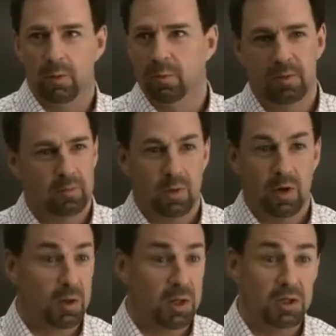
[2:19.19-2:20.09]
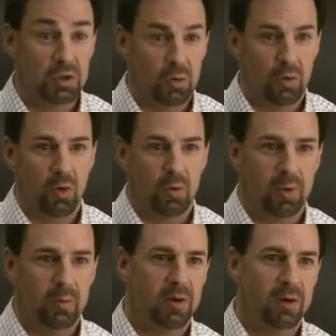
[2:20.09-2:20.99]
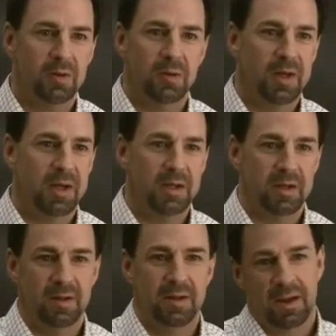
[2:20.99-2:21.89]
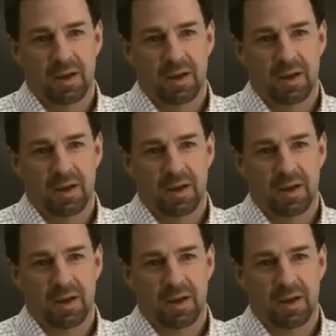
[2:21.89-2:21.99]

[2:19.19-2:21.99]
I'm about a lakeshore home. I'm out on the lake and,